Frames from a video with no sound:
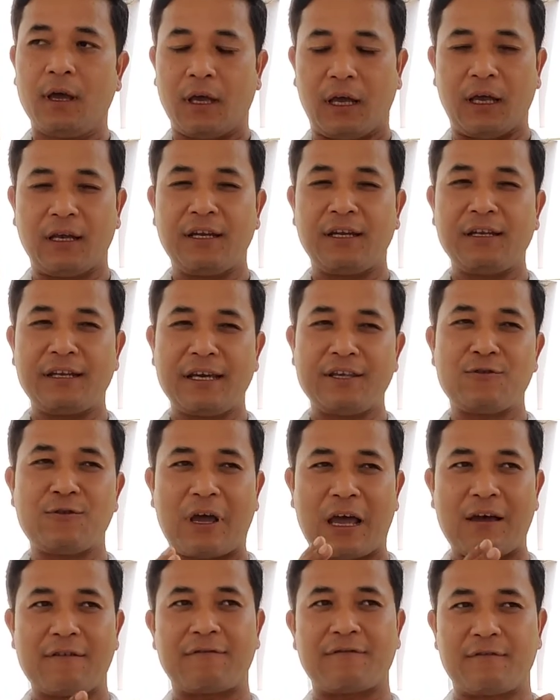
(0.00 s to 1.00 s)
in India you
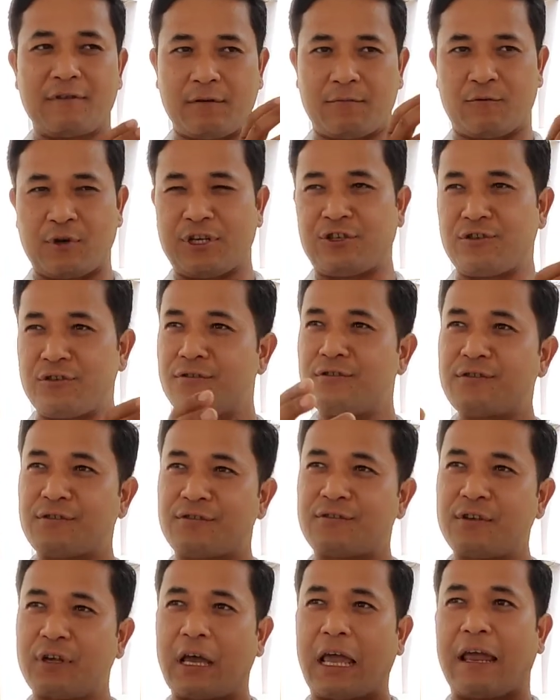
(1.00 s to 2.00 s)
have
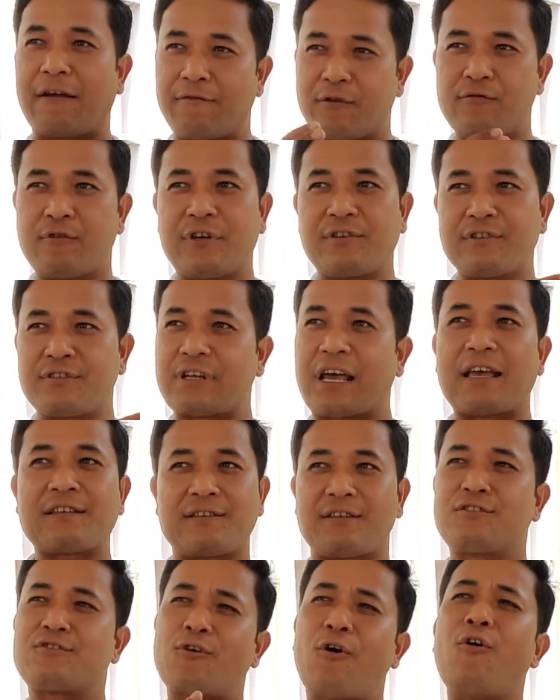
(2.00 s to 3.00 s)
regions, every region has
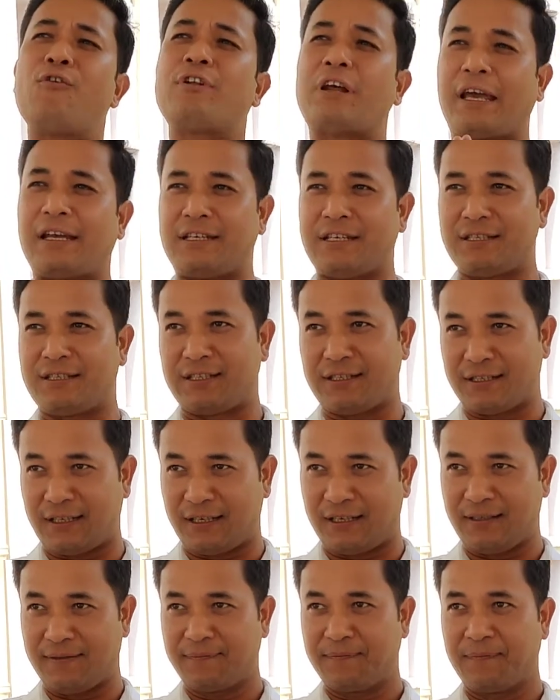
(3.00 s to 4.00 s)
its own
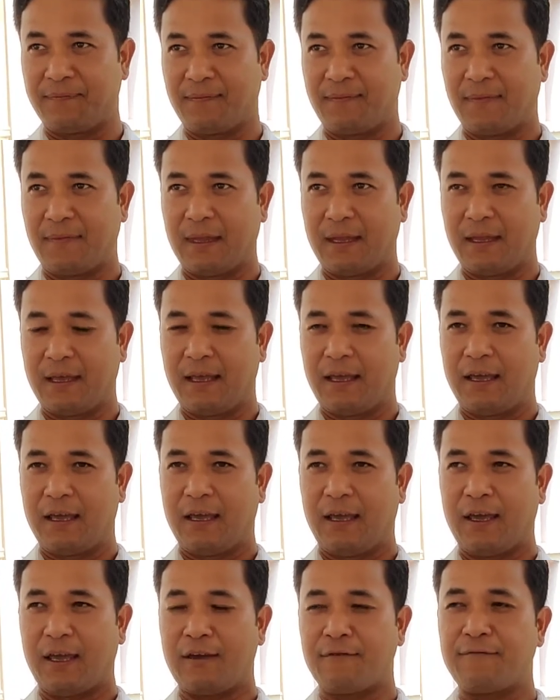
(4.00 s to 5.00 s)
identity.
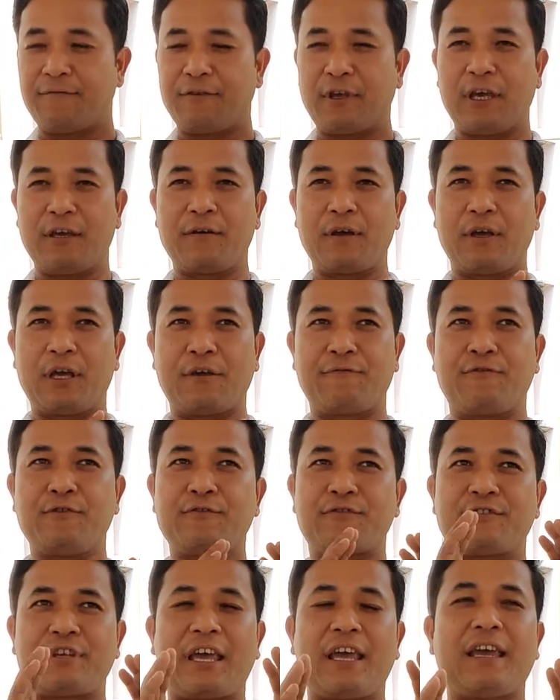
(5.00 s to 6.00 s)
If you
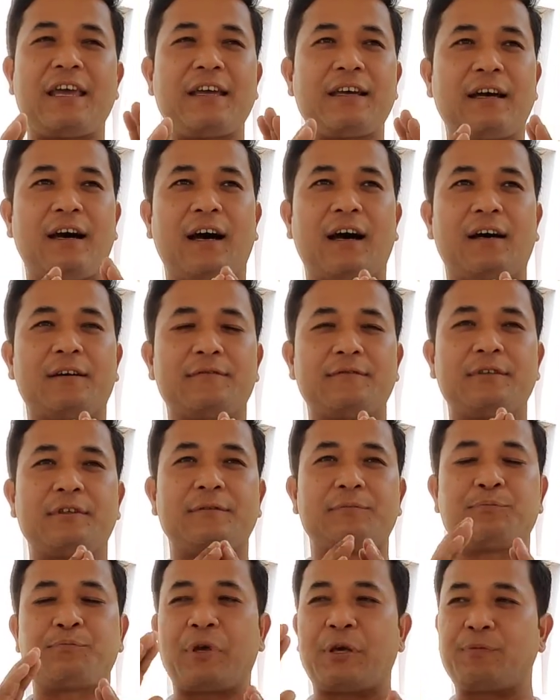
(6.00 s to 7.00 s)
say
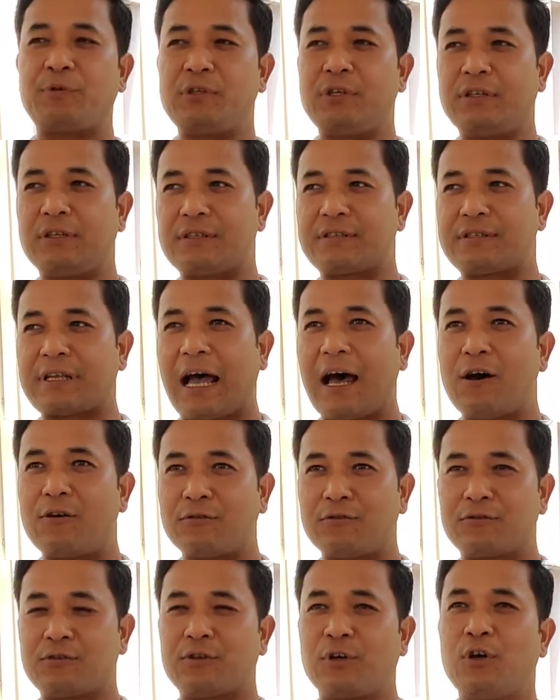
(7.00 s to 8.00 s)
people in the
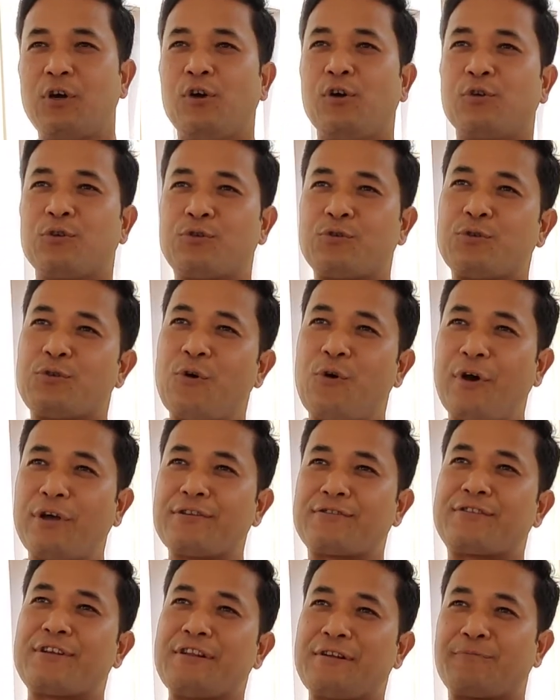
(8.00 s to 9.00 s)
south to go and
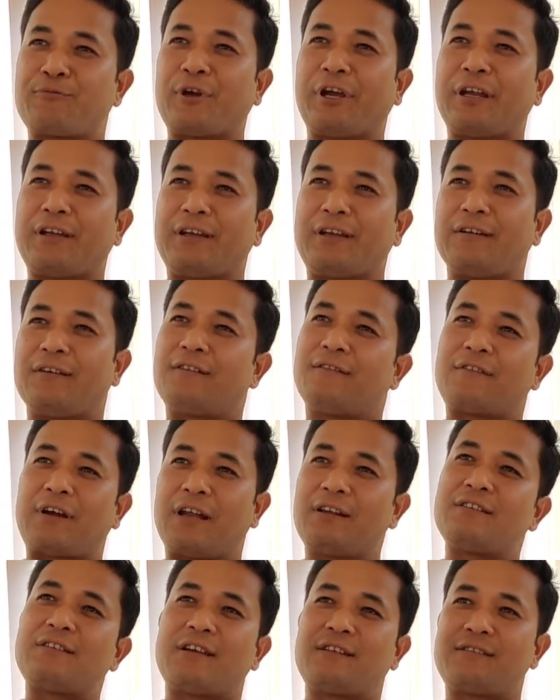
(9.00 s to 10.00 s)
celebrate,
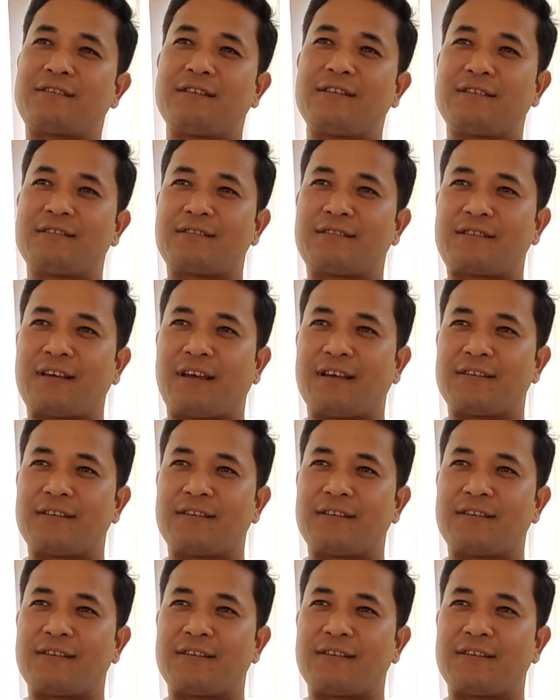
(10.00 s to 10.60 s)
Rani Jhansi's